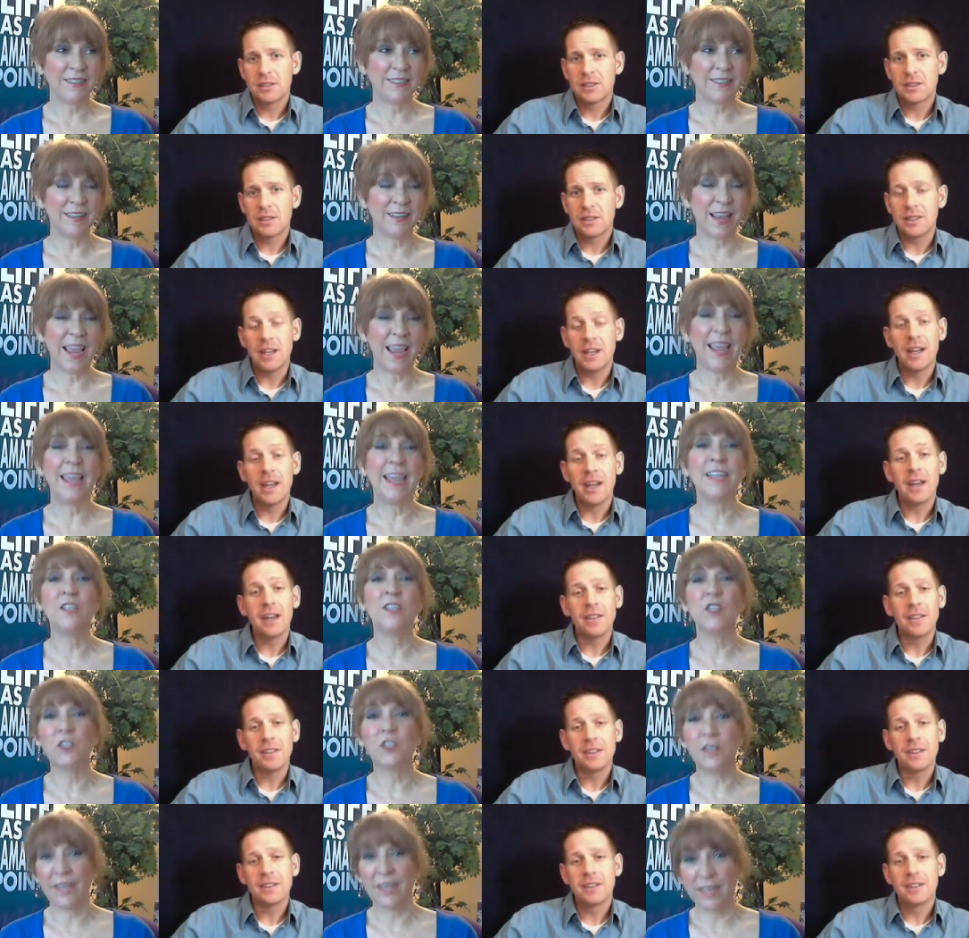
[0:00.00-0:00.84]
Speaker 1: an yeah.
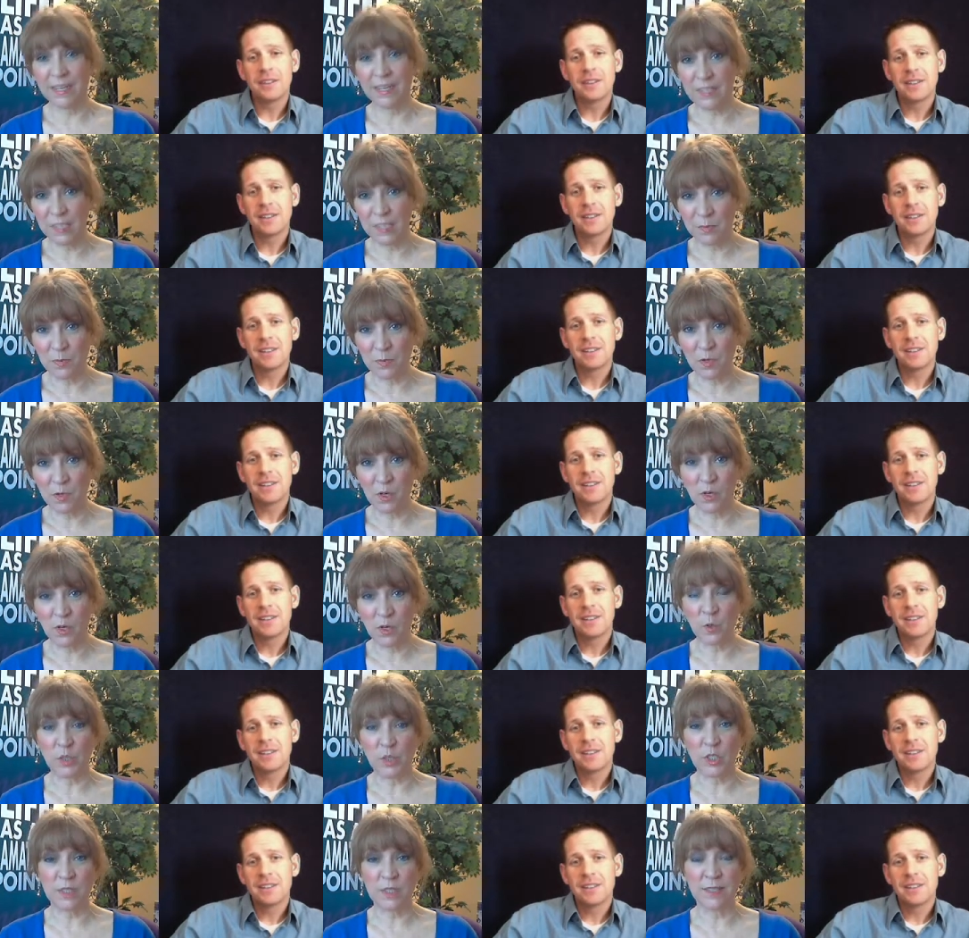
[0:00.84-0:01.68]
angel expert,
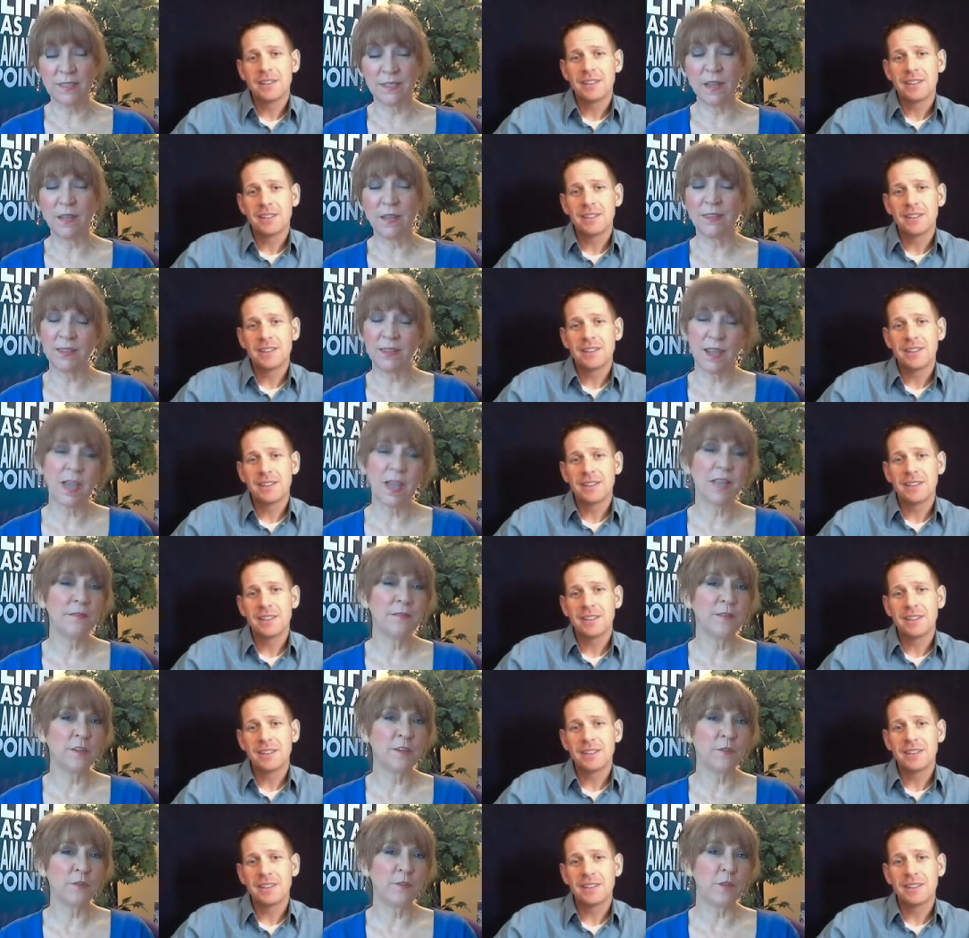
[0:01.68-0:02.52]
which is not the kind
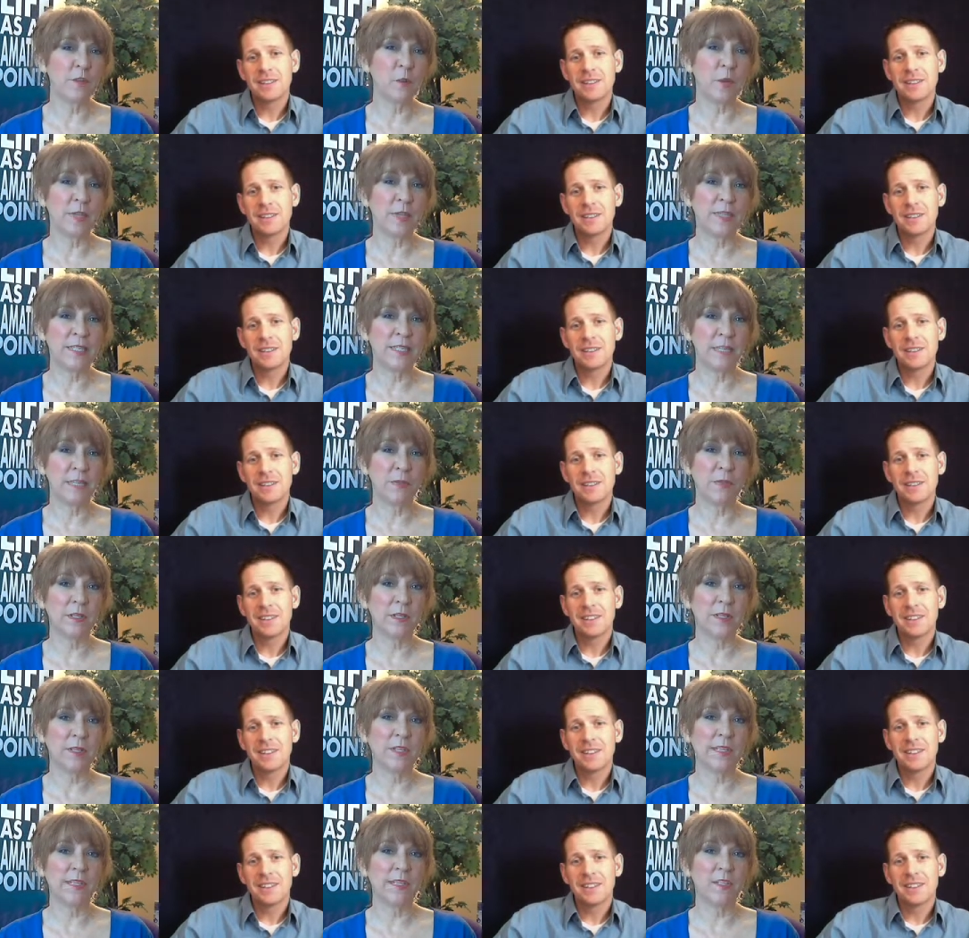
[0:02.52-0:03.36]
of interview I
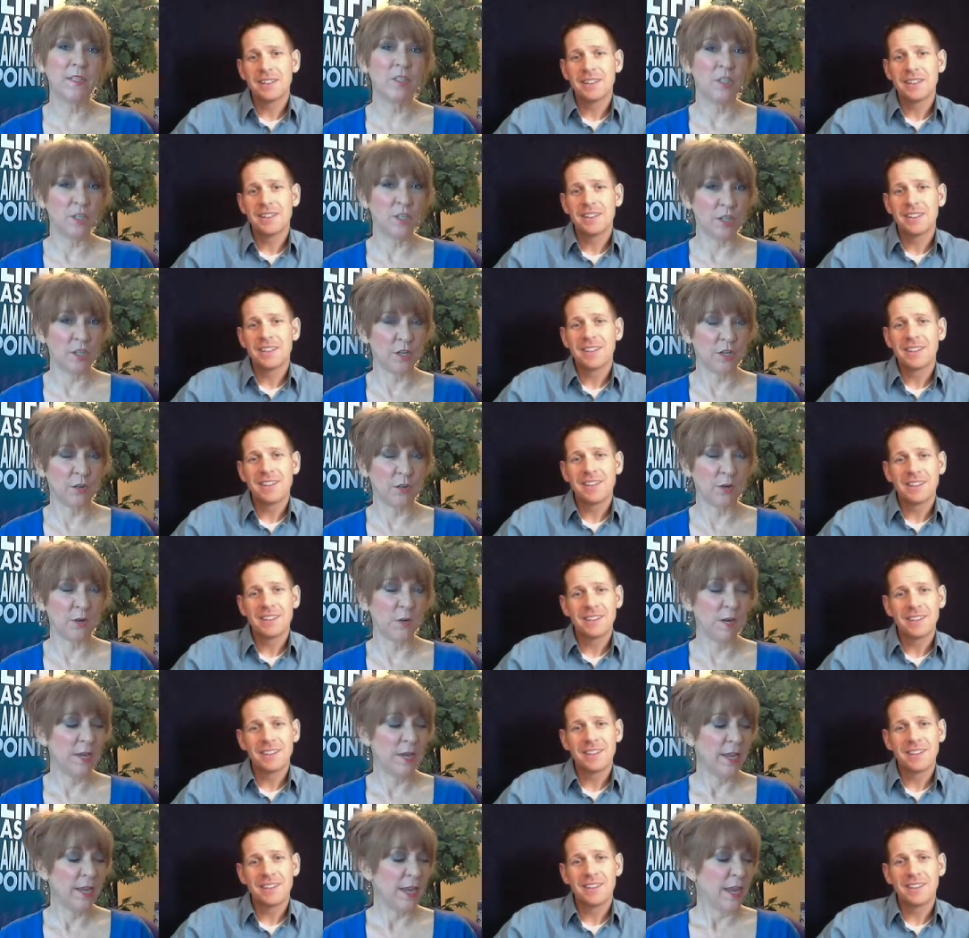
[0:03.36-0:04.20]
typically
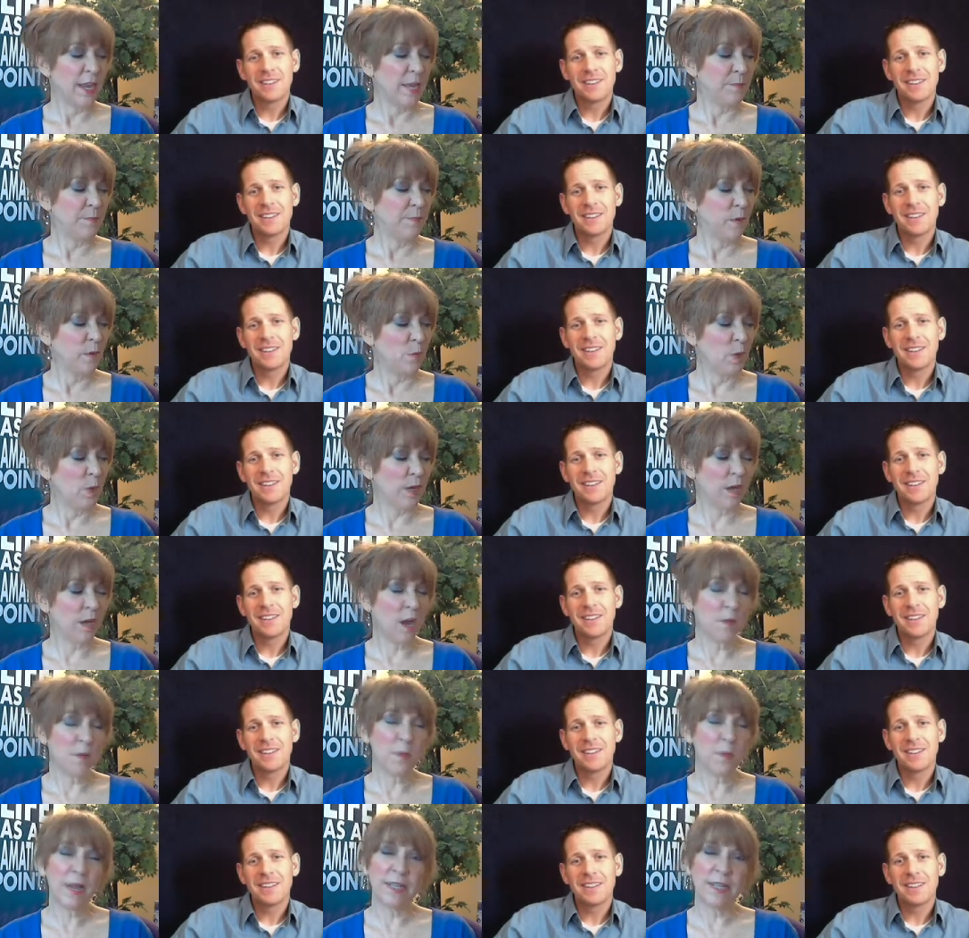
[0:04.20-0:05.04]
do. But what caught my